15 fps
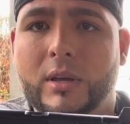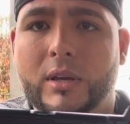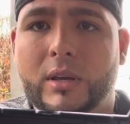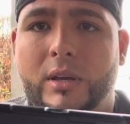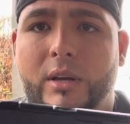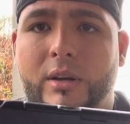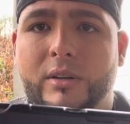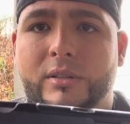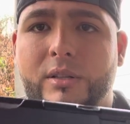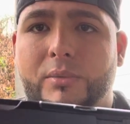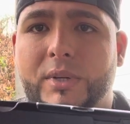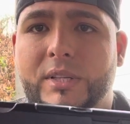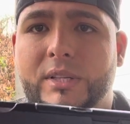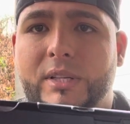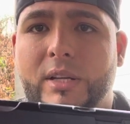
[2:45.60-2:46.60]
here's a
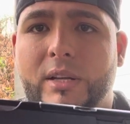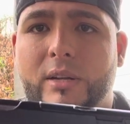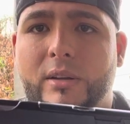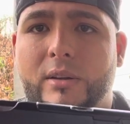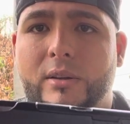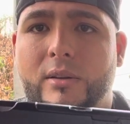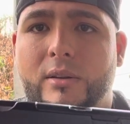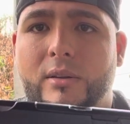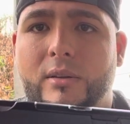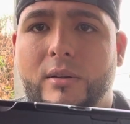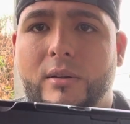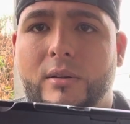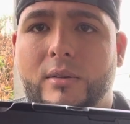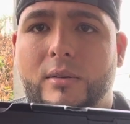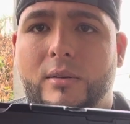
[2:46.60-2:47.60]
reset
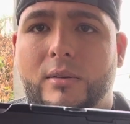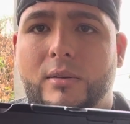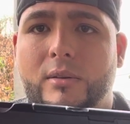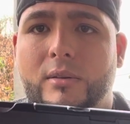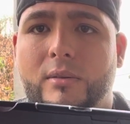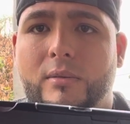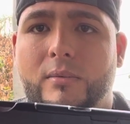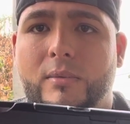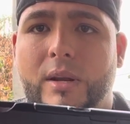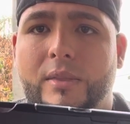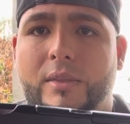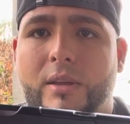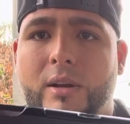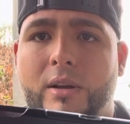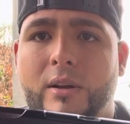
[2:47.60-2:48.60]

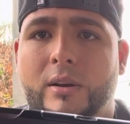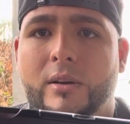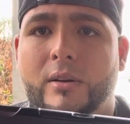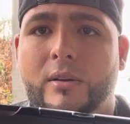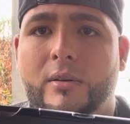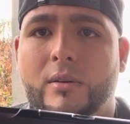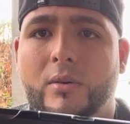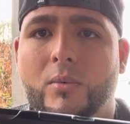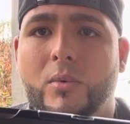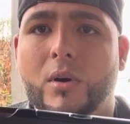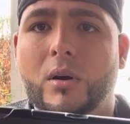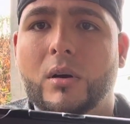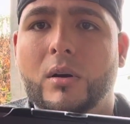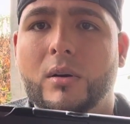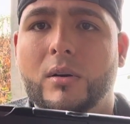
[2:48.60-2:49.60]
right there,
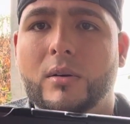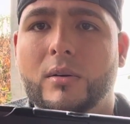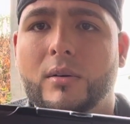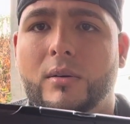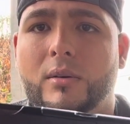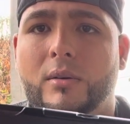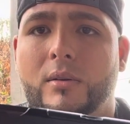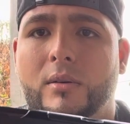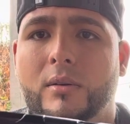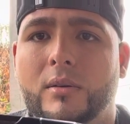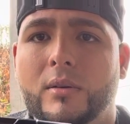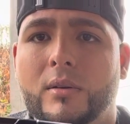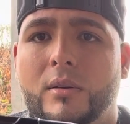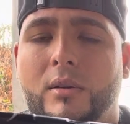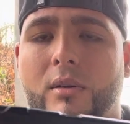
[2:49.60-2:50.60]
wall.
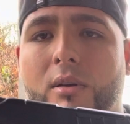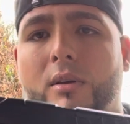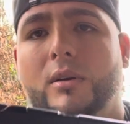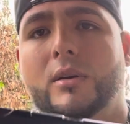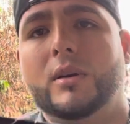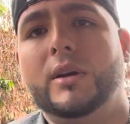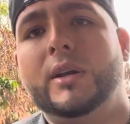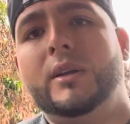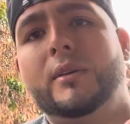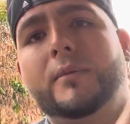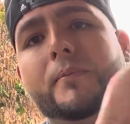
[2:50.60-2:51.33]
All right.